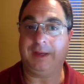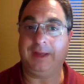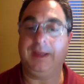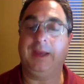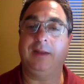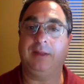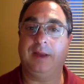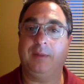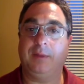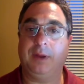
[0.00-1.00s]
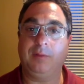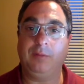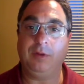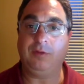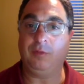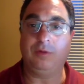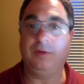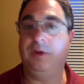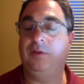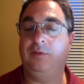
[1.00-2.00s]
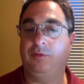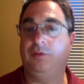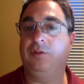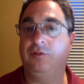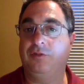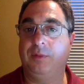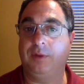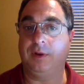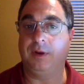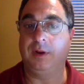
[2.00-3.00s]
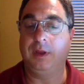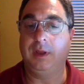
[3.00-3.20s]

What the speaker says: I can handle that, but I'm much more of an individual contributor.